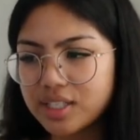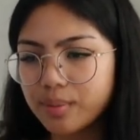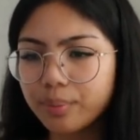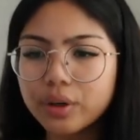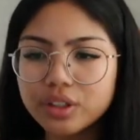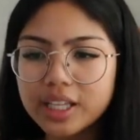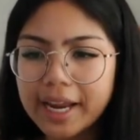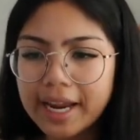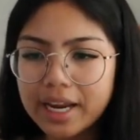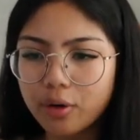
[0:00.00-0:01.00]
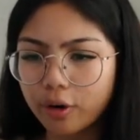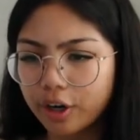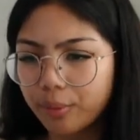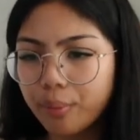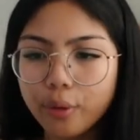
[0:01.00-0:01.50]
it's a birthday or
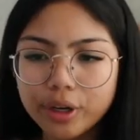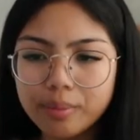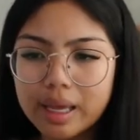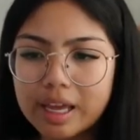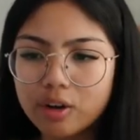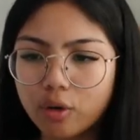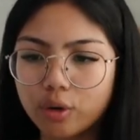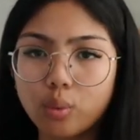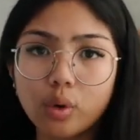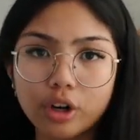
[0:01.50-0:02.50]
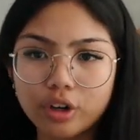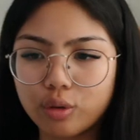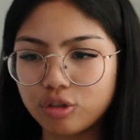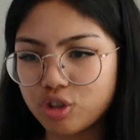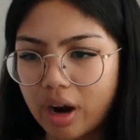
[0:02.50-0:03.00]
an appointment or work
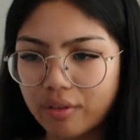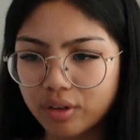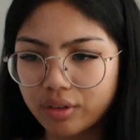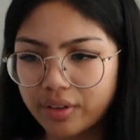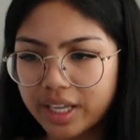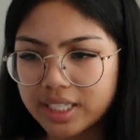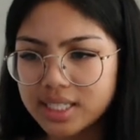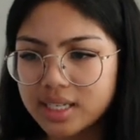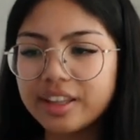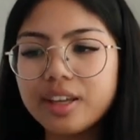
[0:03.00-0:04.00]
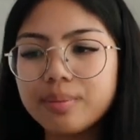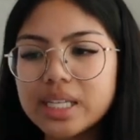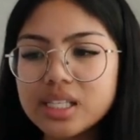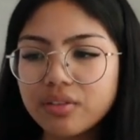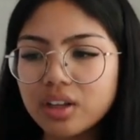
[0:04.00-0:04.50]
or travel event. And then
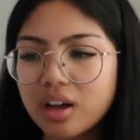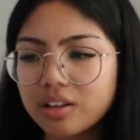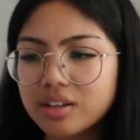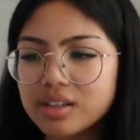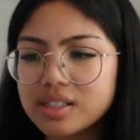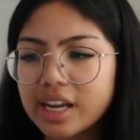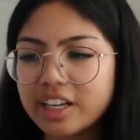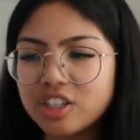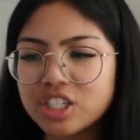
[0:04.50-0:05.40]
based off the colors, I can